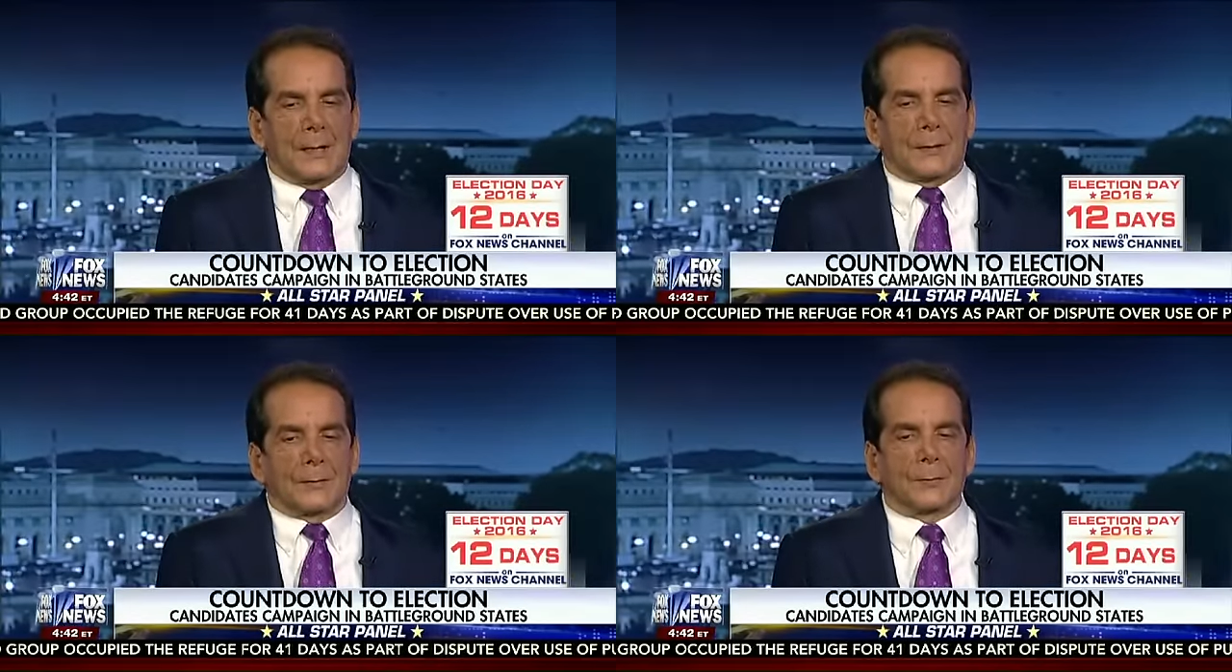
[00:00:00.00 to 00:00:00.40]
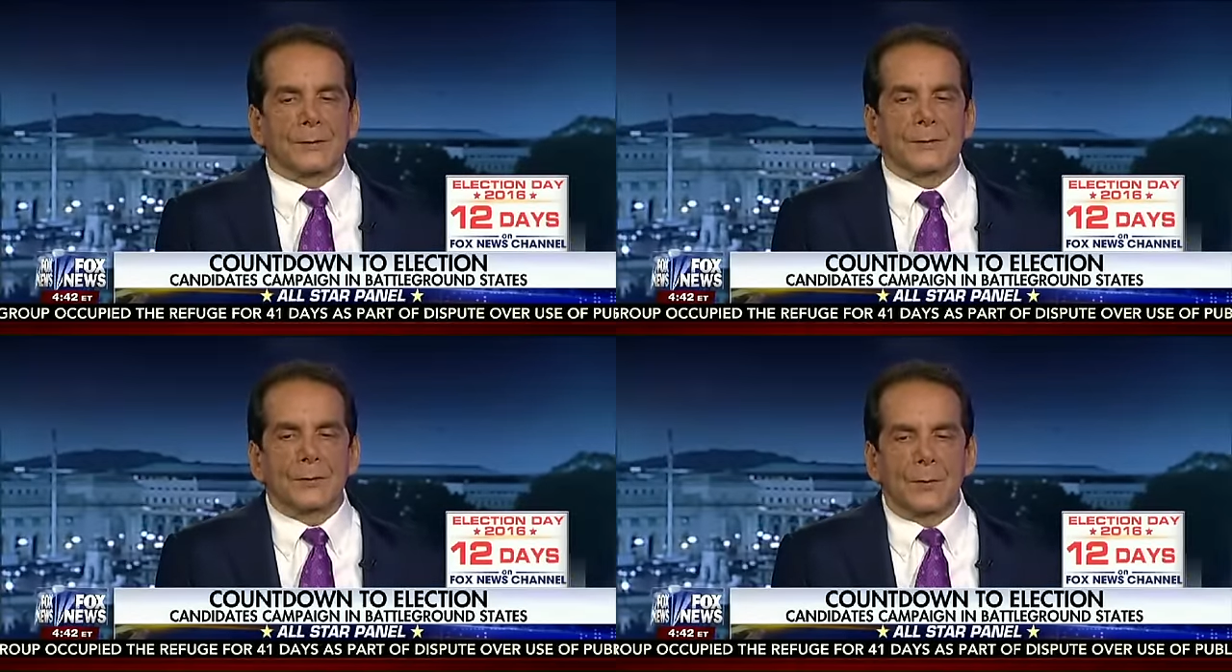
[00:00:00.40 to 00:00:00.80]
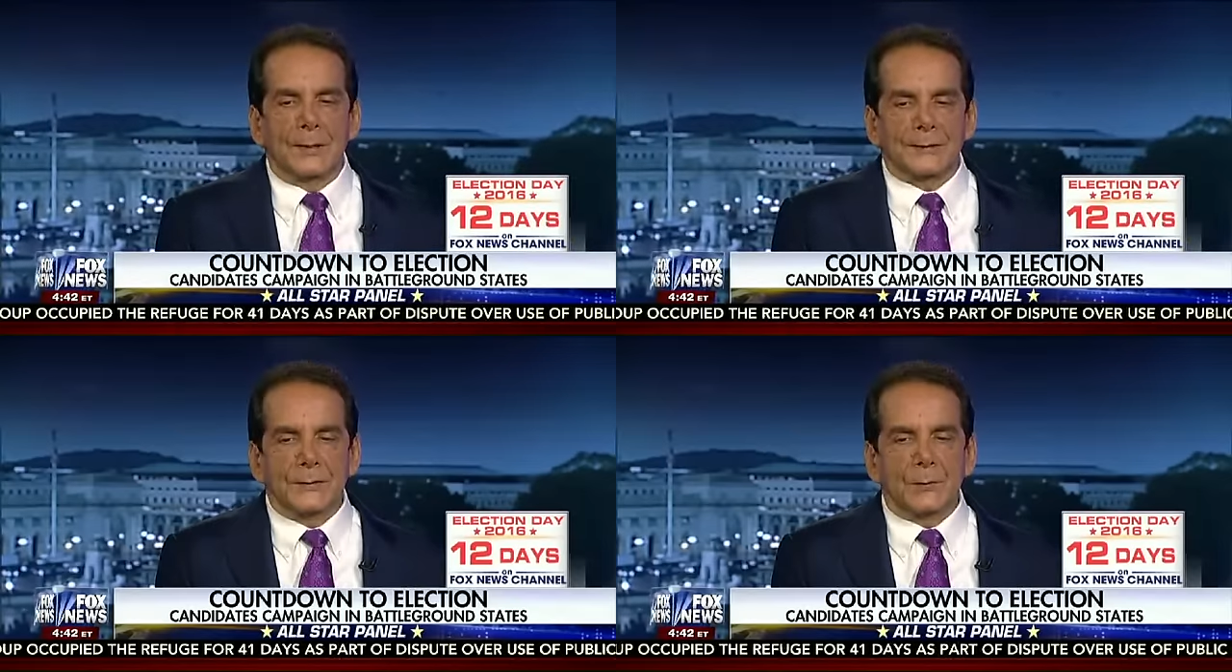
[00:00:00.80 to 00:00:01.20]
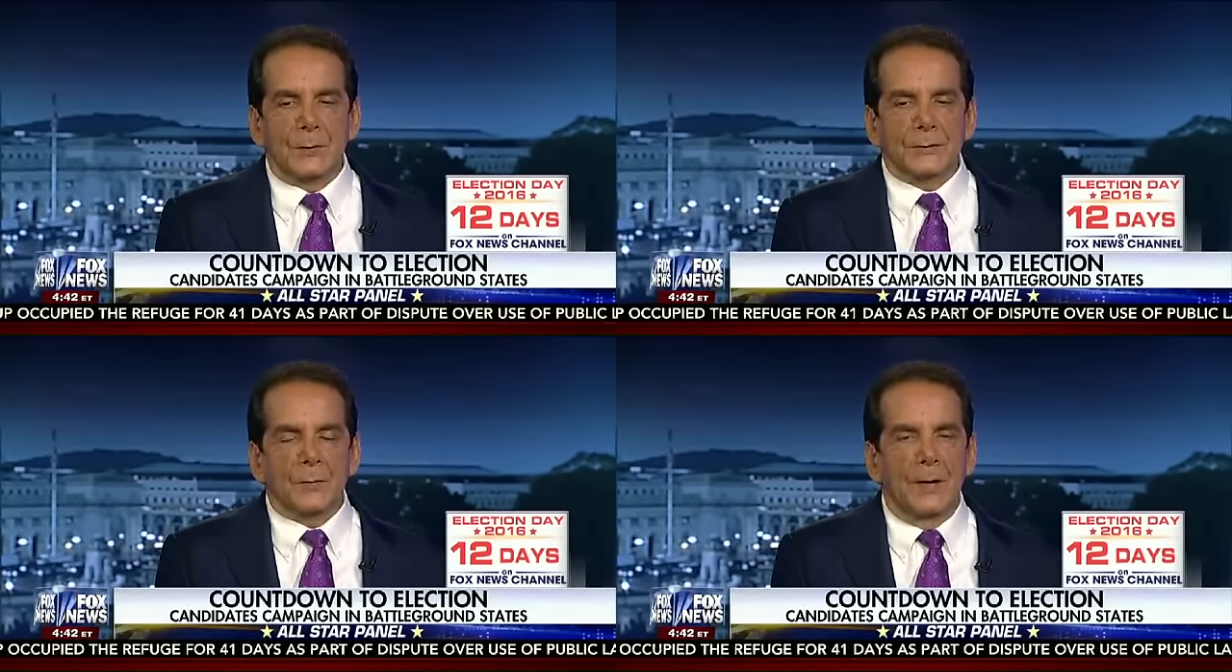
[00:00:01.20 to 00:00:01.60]
The original question
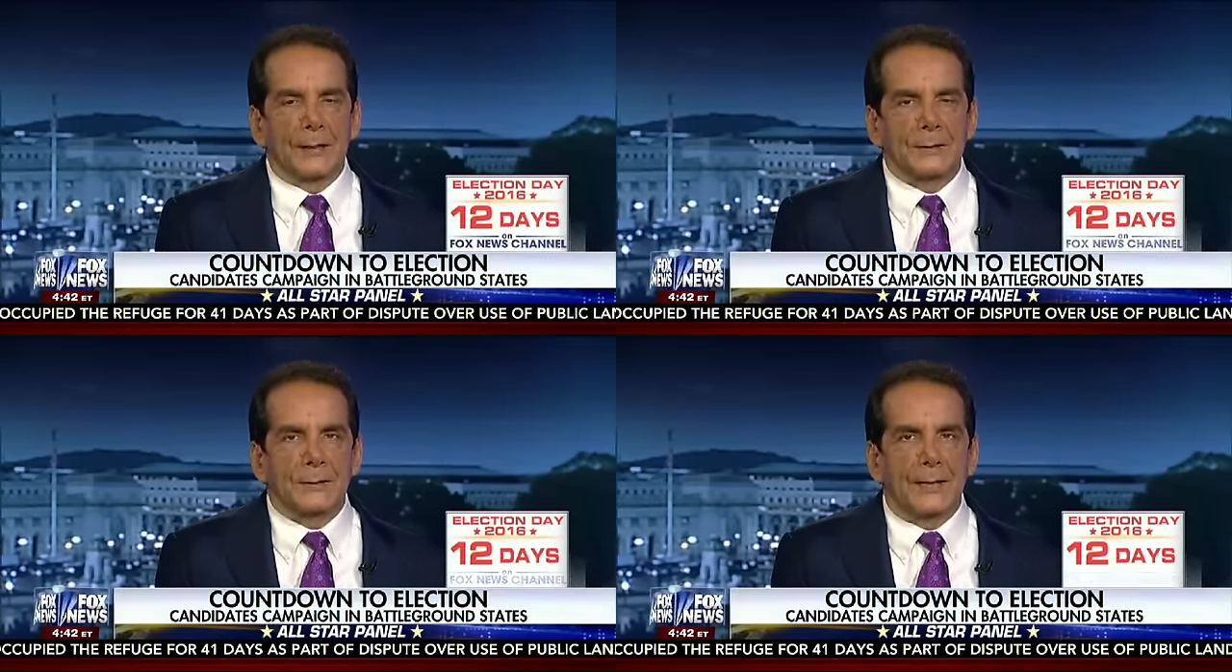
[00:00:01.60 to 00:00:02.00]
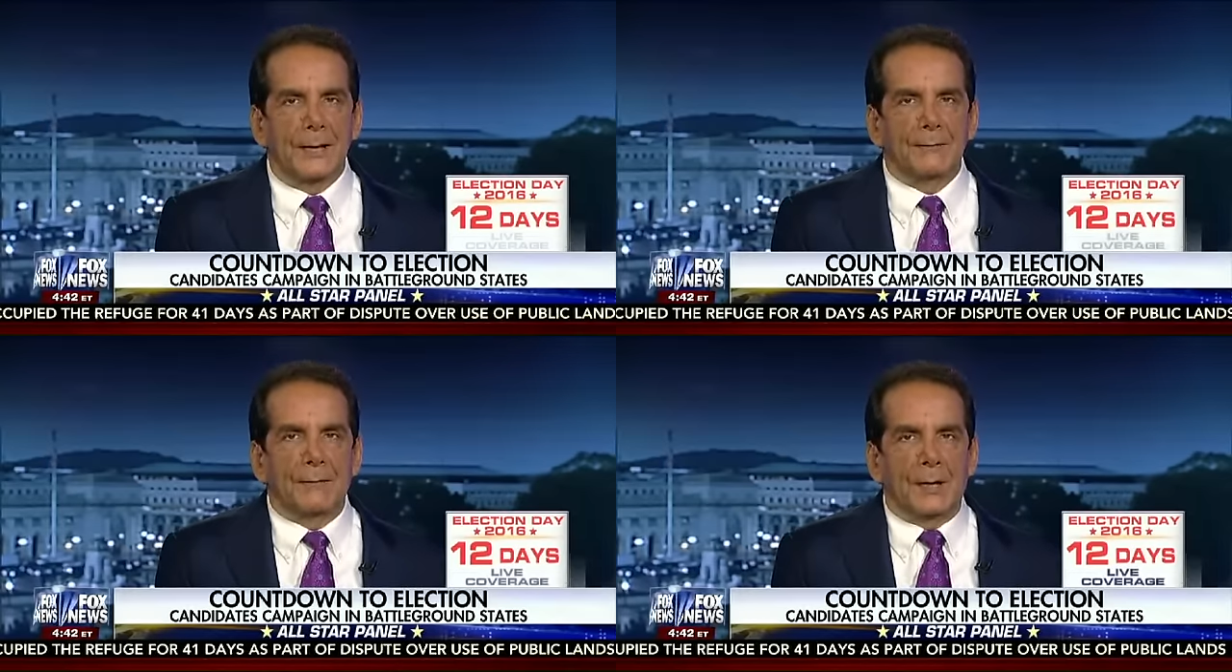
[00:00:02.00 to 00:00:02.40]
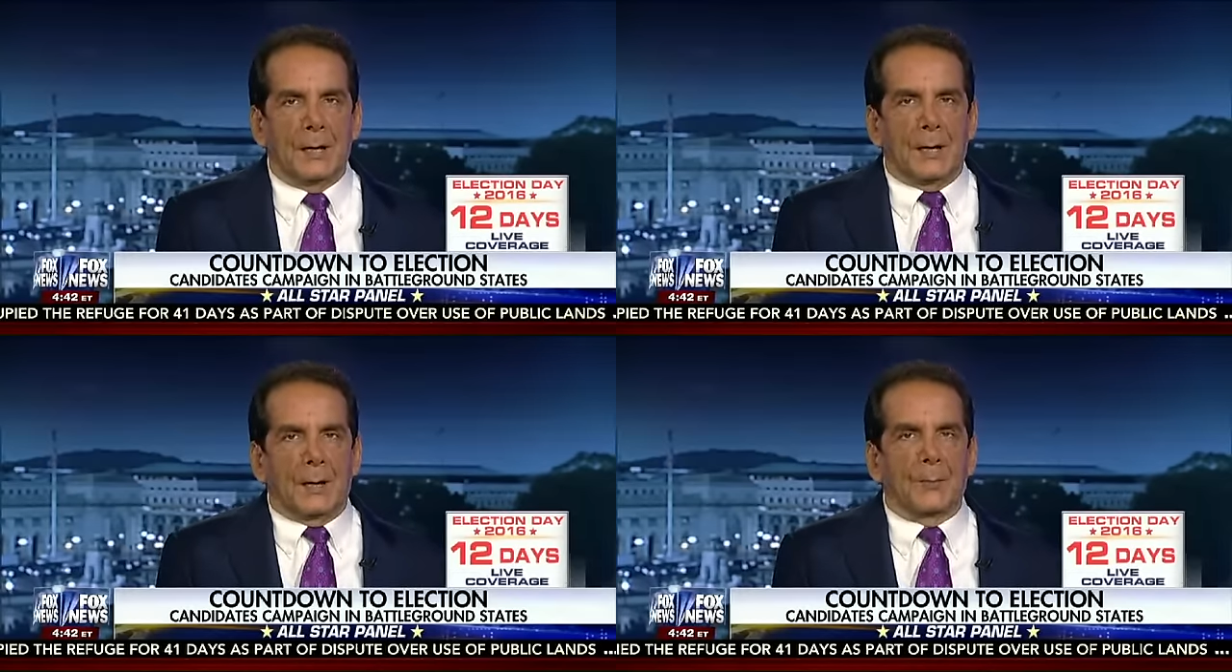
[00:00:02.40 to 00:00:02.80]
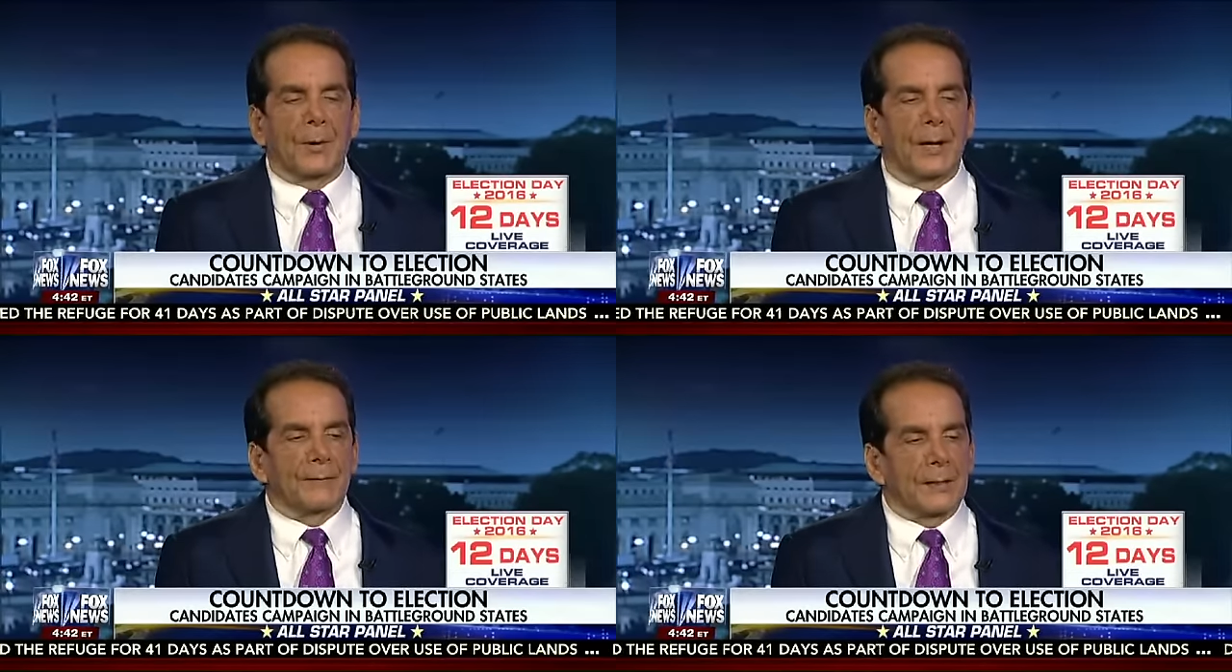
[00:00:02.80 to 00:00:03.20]
was, why does she have a
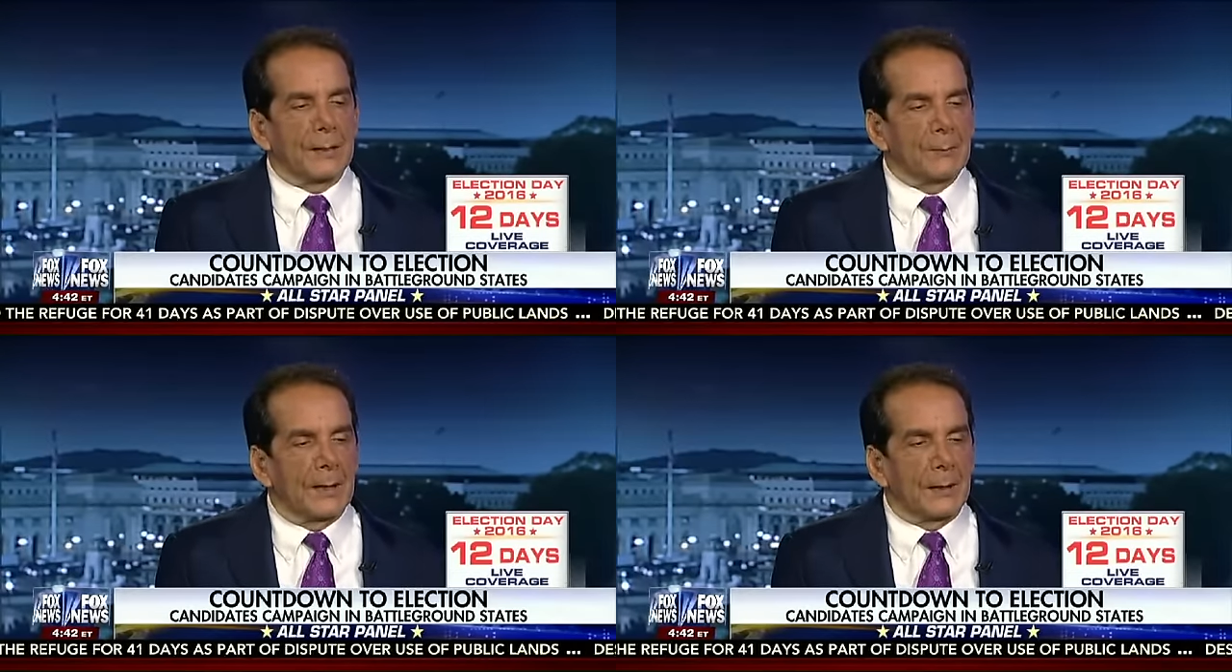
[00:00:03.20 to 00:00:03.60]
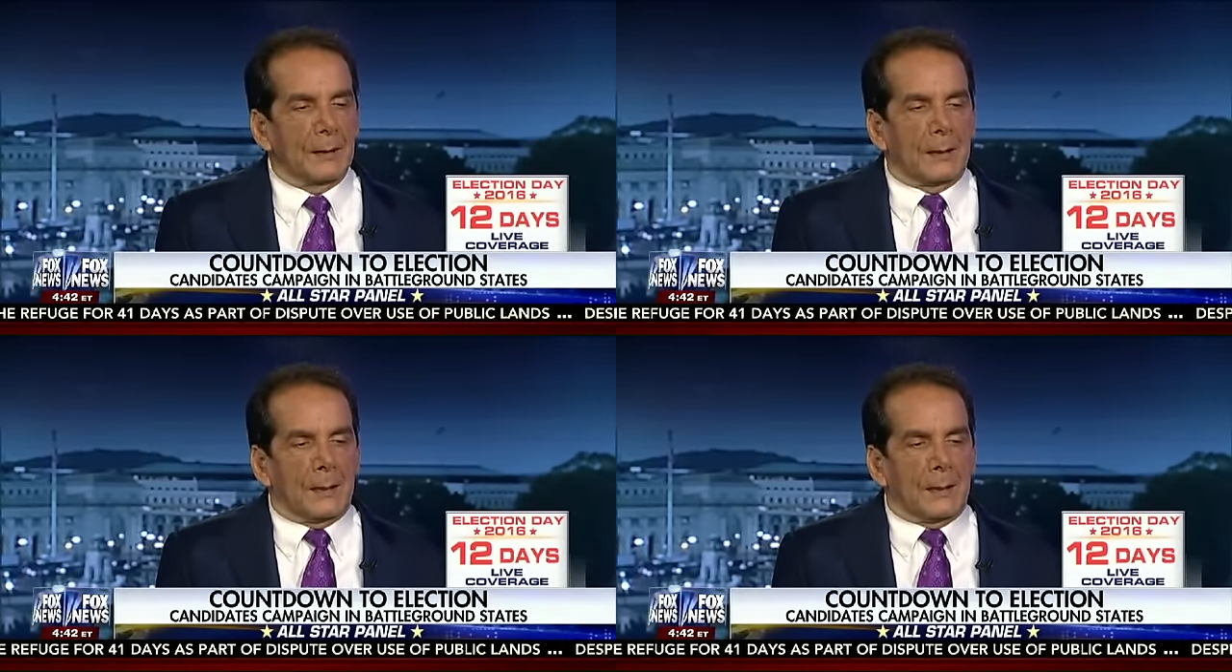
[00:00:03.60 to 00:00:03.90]
private email?